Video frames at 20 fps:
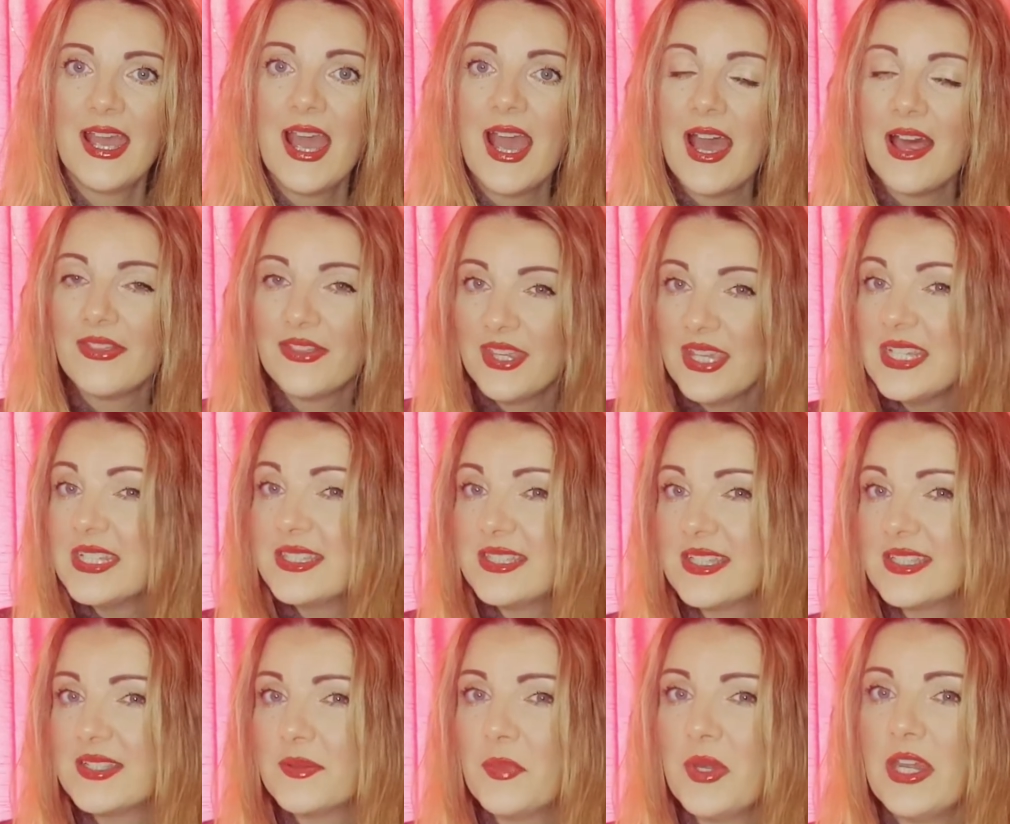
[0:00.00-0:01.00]
And these
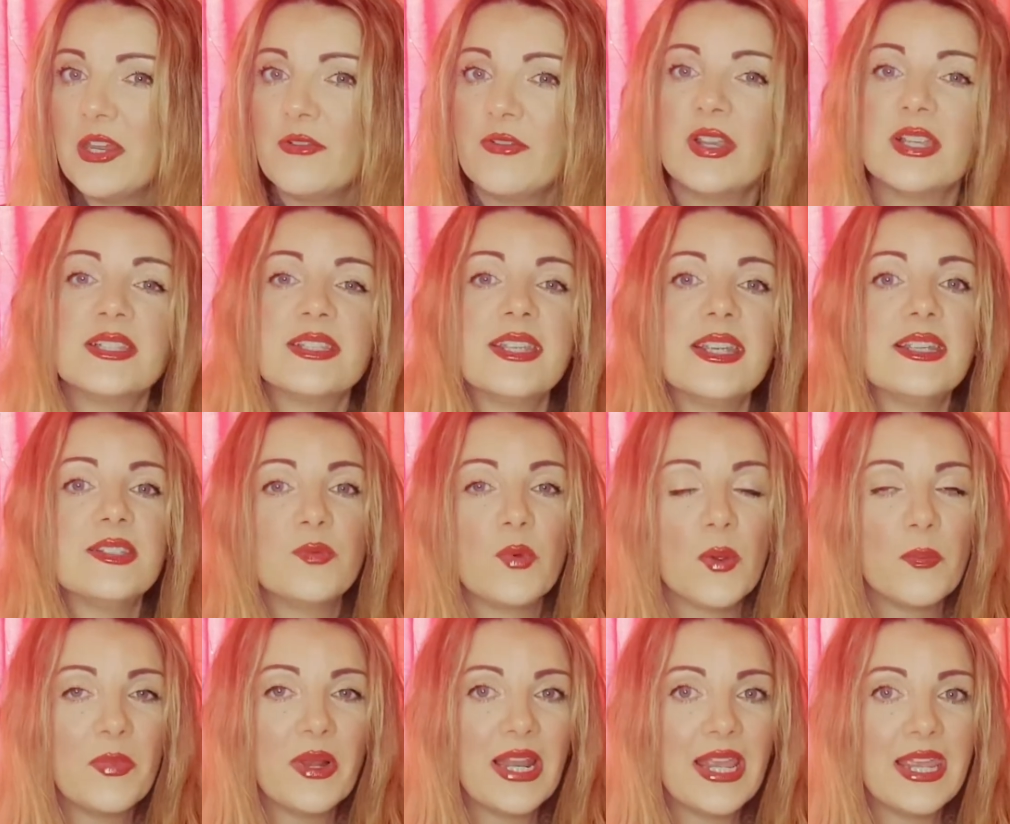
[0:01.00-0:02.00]
disappearances were
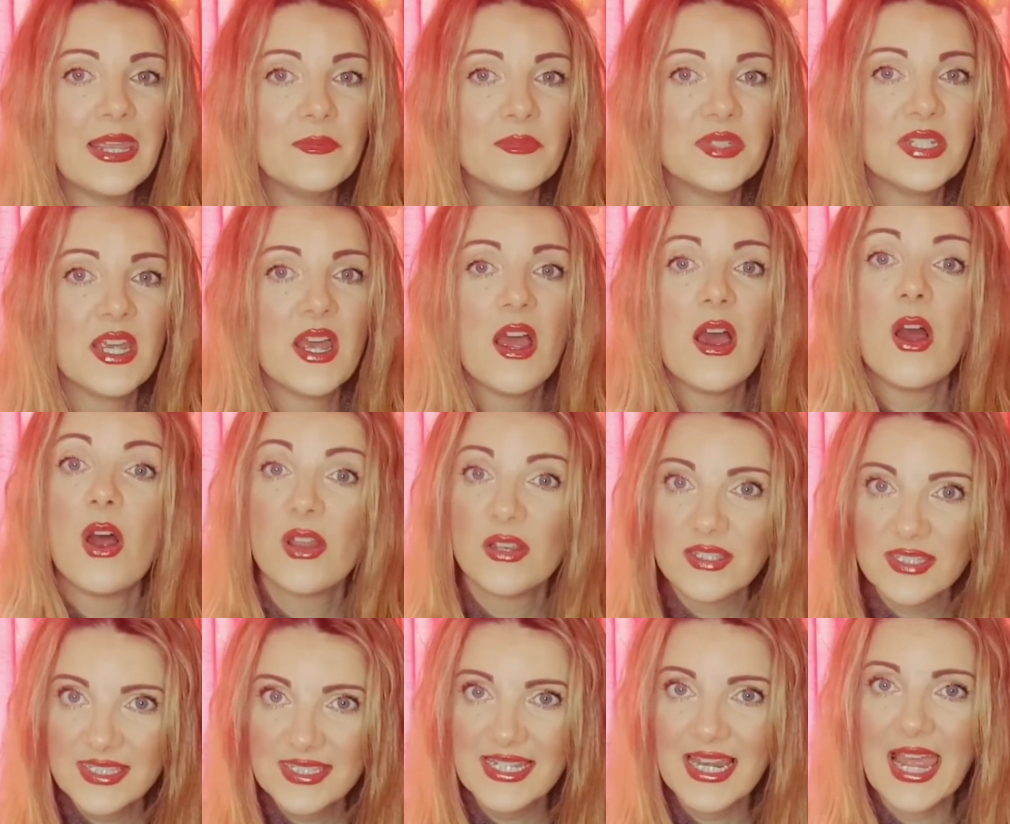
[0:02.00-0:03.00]
blamed on
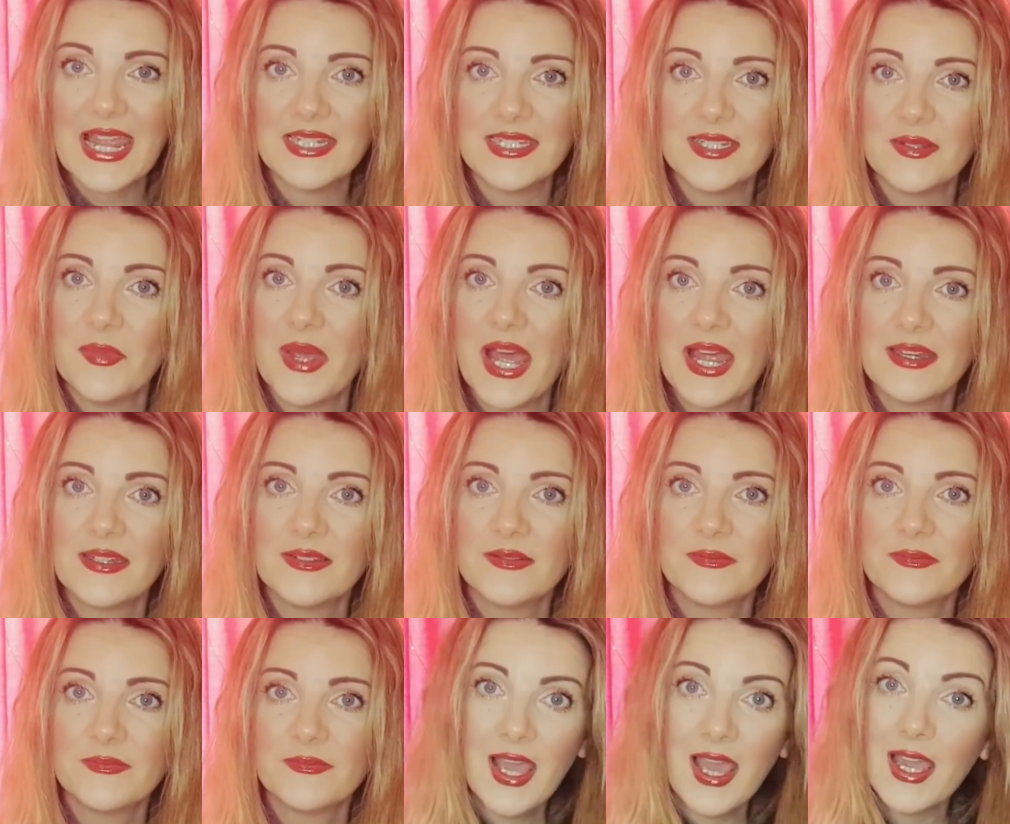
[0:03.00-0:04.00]
Slenderman.
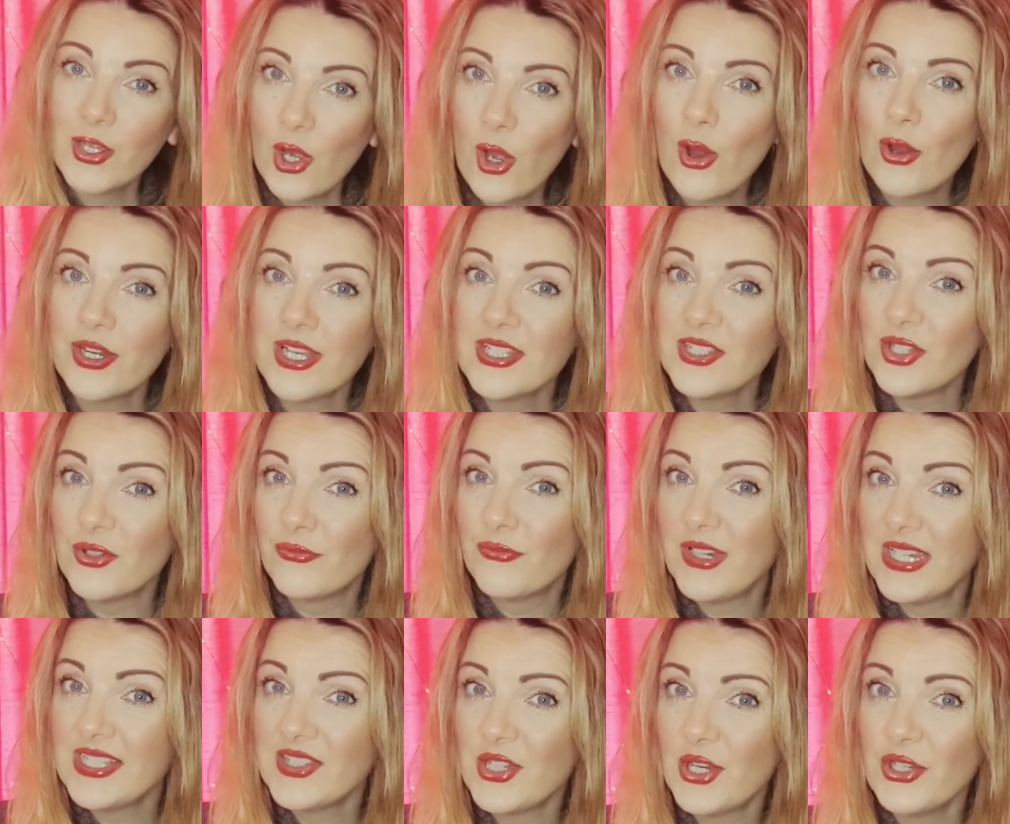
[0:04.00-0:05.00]
According to
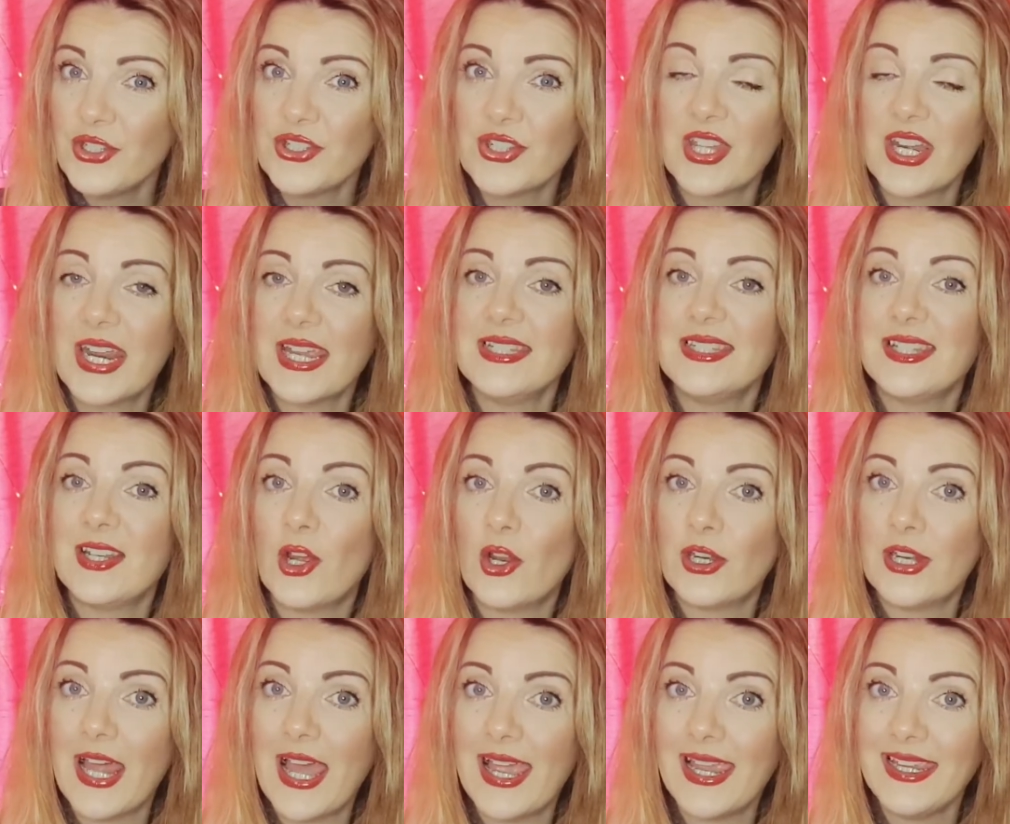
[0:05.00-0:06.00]
research that I did
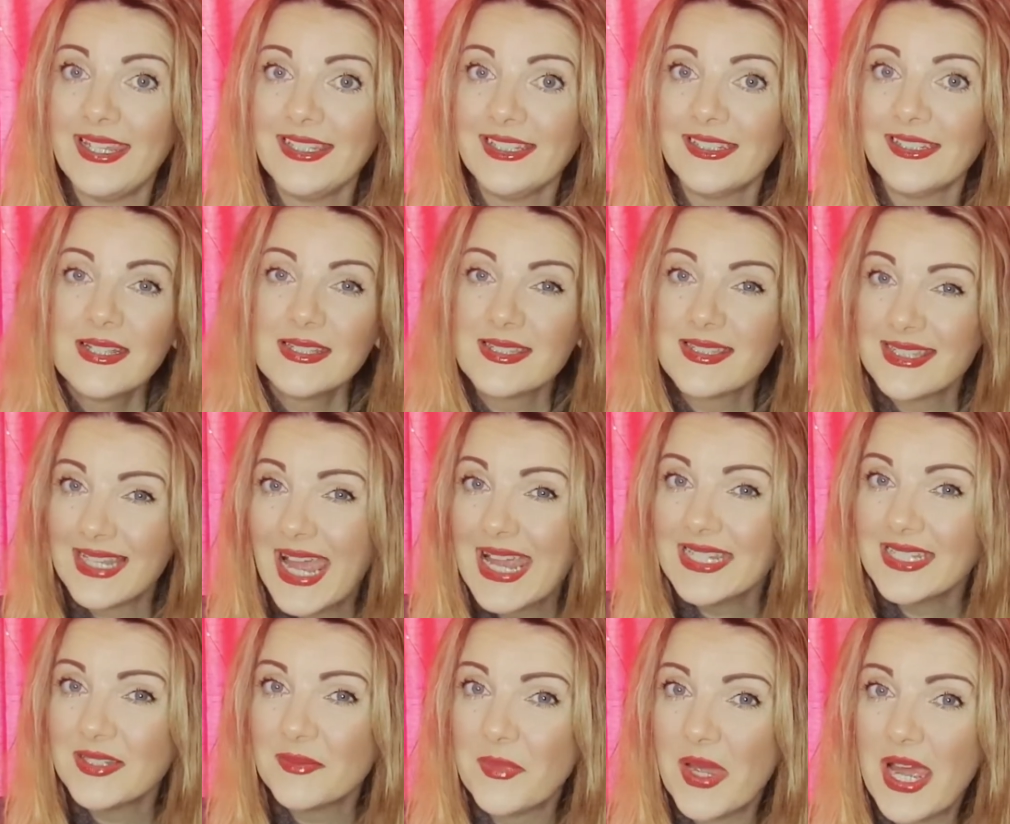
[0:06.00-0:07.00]
online,
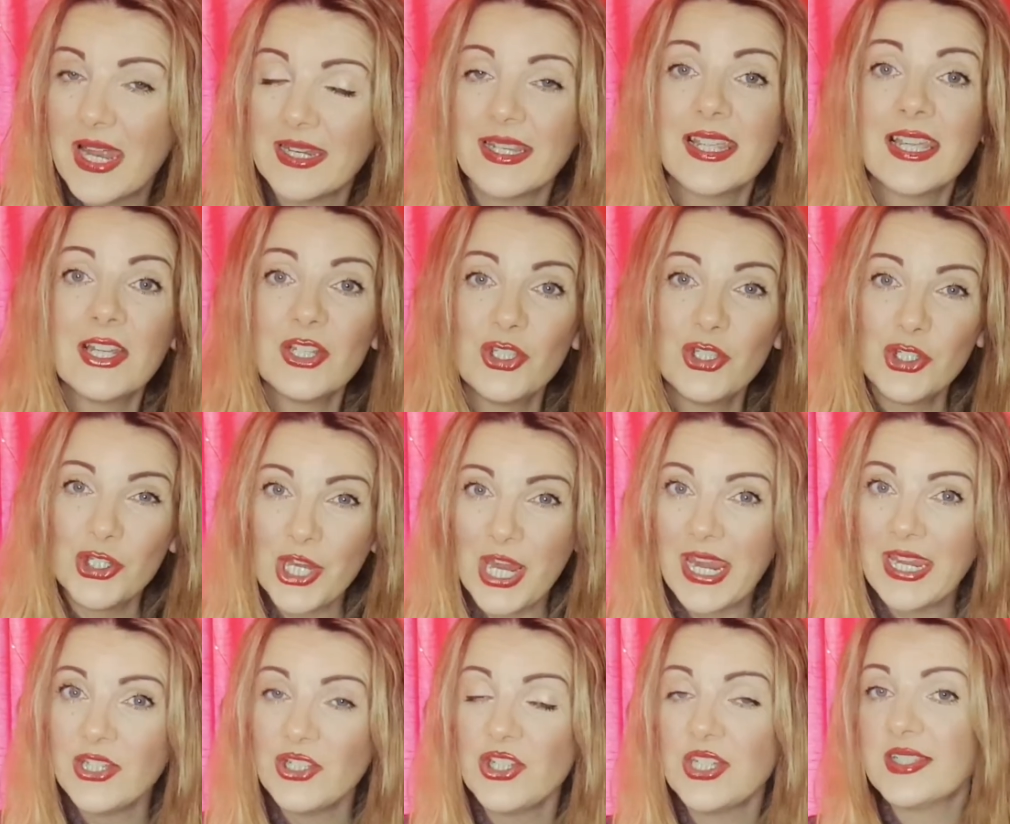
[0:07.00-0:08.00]
Slenderman can
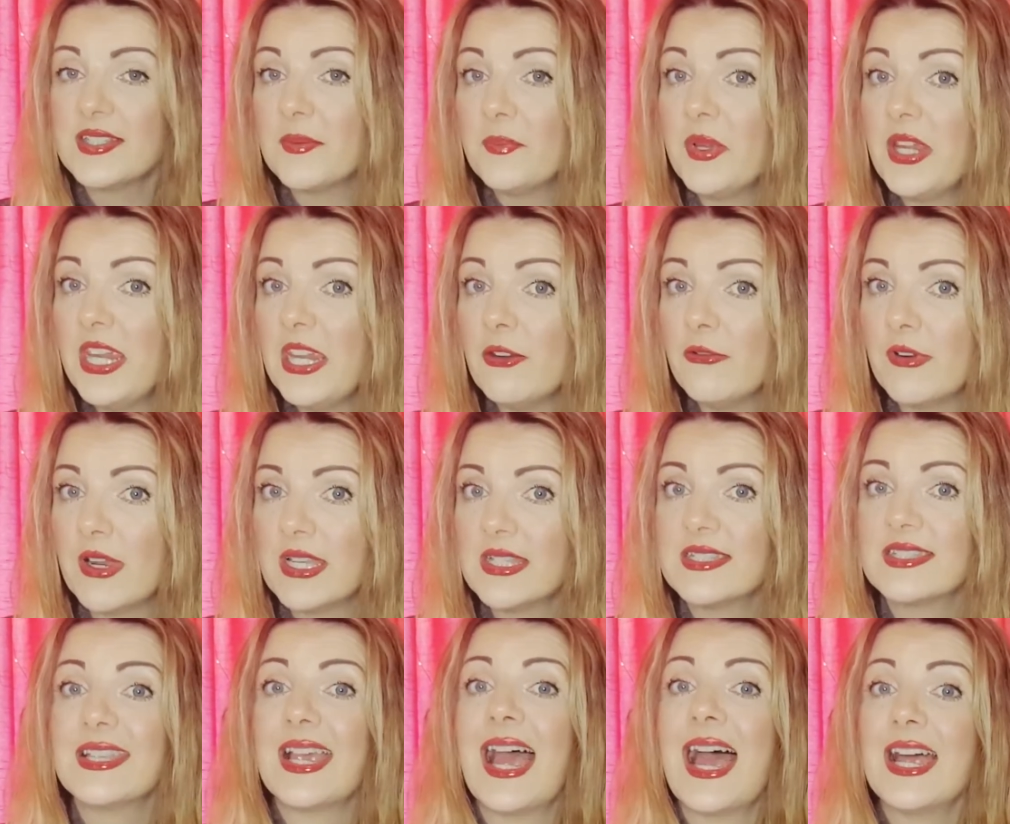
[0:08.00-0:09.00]
change his
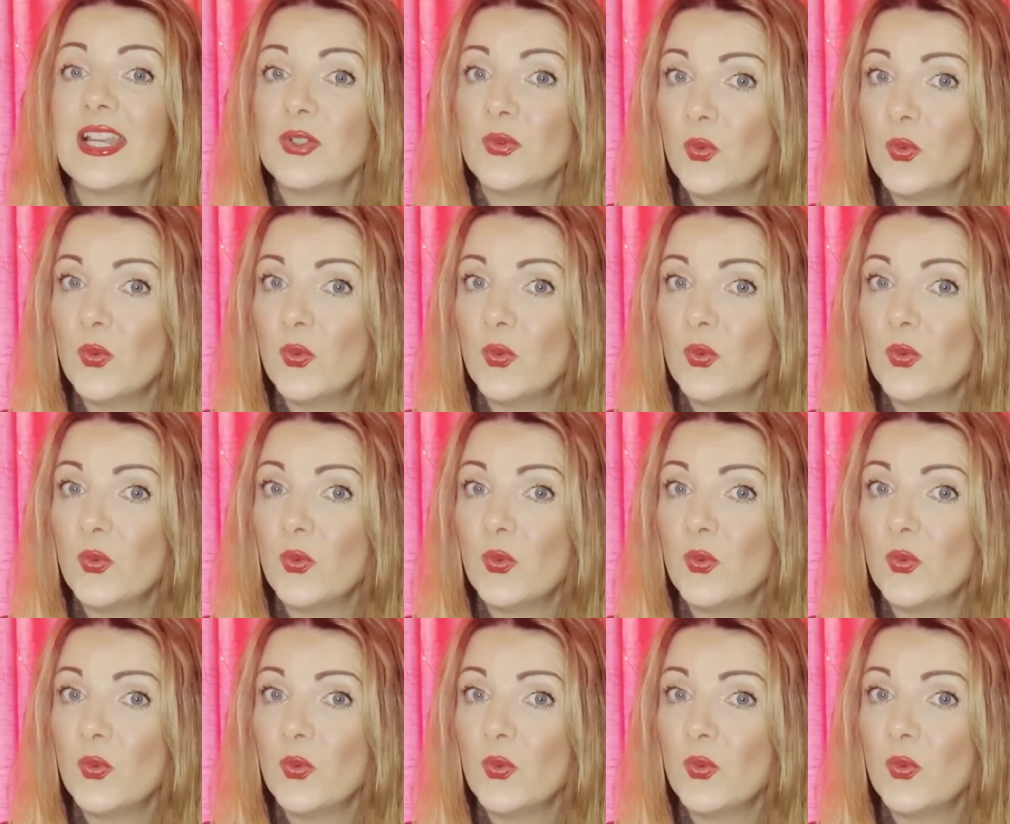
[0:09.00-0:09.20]
appearance at